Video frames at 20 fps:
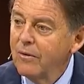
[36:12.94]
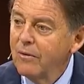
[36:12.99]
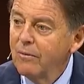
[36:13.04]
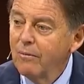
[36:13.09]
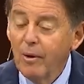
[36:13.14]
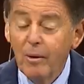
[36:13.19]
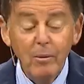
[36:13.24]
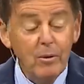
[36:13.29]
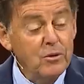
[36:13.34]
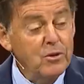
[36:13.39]

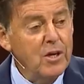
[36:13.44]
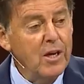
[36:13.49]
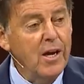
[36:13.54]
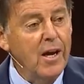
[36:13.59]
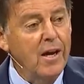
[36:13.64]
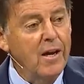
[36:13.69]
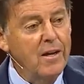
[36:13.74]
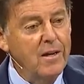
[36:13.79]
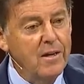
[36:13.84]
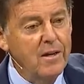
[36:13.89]
We will
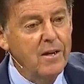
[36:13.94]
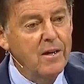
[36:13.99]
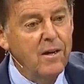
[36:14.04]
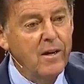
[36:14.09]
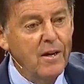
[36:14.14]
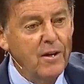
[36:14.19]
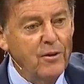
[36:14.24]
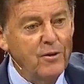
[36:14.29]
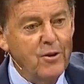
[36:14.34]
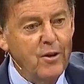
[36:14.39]
say,
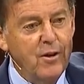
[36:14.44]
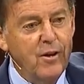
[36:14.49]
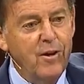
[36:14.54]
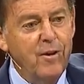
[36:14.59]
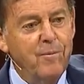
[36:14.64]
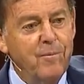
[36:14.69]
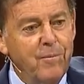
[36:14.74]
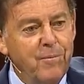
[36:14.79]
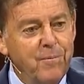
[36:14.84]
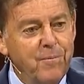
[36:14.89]
Unto
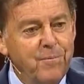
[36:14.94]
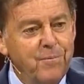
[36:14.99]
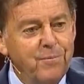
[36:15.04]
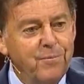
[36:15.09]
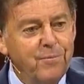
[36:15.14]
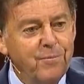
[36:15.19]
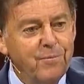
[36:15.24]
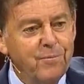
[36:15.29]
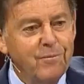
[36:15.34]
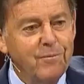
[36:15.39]
him,
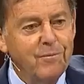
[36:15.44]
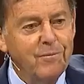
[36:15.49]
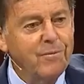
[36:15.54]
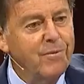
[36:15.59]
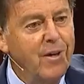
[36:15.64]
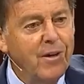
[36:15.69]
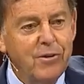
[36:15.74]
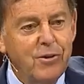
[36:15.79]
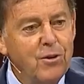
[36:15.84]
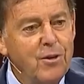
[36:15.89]

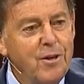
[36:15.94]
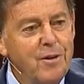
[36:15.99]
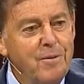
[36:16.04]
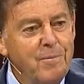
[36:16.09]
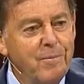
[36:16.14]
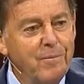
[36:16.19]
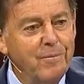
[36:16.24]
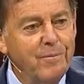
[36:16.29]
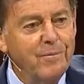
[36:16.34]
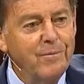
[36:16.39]
unto
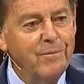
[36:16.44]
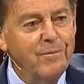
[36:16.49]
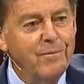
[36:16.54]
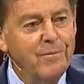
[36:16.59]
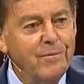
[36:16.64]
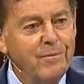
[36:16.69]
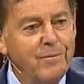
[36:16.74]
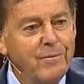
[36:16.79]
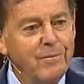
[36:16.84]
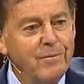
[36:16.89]
him
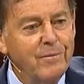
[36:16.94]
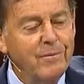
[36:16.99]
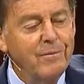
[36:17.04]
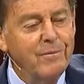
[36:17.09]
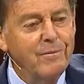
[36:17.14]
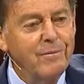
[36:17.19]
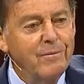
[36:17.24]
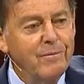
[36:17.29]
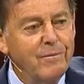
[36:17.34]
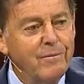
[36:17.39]

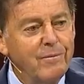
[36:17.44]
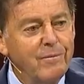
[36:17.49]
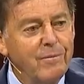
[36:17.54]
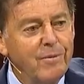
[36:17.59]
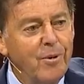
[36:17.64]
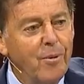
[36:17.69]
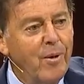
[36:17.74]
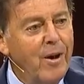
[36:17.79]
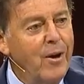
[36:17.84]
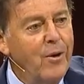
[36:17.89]

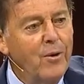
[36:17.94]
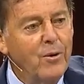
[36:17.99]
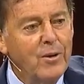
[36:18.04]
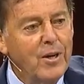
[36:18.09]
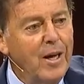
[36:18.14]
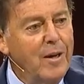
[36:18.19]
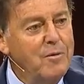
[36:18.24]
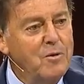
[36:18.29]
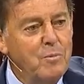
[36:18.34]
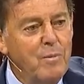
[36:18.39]
the one who
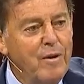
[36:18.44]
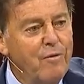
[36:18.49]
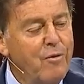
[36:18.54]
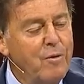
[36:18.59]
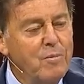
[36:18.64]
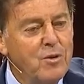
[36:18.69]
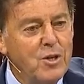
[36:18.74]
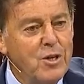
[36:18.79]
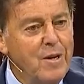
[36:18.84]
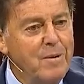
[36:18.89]
keeps me
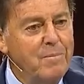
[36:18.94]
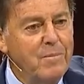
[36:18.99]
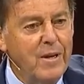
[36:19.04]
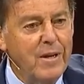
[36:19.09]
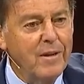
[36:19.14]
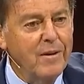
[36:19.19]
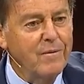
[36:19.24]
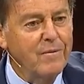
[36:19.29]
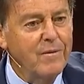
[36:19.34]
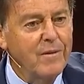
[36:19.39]
from
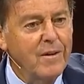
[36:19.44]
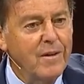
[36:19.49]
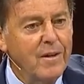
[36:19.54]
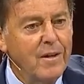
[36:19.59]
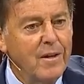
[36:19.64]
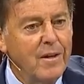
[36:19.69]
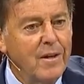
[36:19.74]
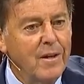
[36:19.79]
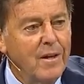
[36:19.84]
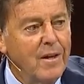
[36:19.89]
stumbling,
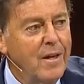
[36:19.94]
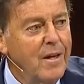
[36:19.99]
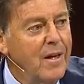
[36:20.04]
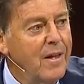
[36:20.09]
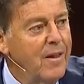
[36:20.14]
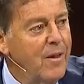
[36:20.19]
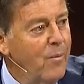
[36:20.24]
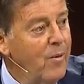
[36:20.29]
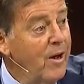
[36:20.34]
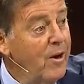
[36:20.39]

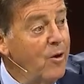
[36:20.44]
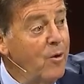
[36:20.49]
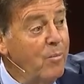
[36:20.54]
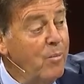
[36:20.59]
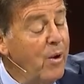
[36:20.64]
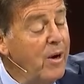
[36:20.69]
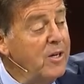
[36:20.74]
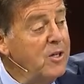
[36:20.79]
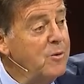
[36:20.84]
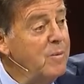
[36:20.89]
the one who
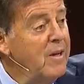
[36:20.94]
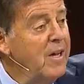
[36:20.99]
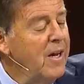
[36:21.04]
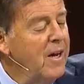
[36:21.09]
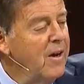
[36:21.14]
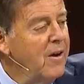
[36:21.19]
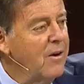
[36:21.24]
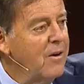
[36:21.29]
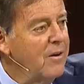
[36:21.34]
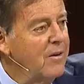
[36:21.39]
brings me
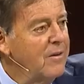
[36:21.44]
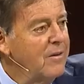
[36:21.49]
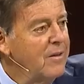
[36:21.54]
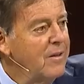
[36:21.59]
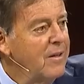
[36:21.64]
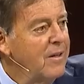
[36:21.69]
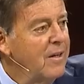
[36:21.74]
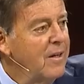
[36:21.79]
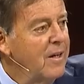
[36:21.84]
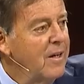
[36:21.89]
here,
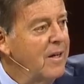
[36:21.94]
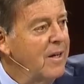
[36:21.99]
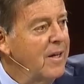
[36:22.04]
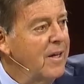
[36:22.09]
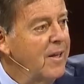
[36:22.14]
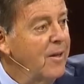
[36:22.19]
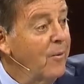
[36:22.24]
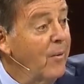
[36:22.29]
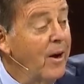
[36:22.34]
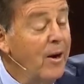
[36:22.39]

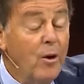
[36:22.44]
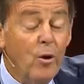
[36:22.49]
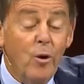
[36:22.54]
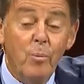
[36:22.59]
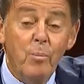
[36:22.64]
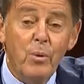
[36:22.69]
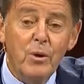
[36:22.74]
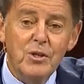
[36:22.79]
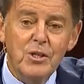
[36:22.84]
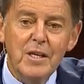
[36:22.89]
the one who
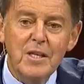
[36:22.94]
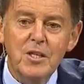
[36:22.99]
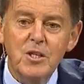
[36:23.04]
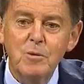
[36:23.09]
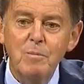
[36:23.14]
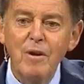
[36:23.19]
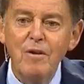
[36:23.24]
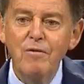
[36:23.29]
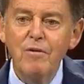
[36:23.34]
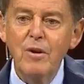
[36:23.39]

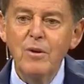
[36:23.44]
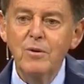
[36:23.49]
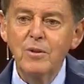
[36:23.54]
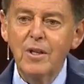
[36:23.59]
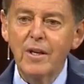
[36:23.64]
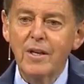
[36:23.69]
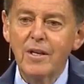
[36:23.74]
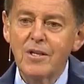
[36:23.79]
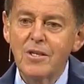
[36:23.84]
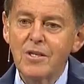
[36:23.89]
presents me
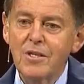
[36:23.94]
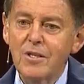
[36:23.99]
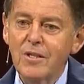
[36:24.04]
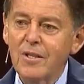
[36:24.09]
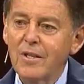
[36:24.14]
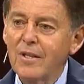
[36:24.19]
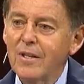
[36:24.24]
faultless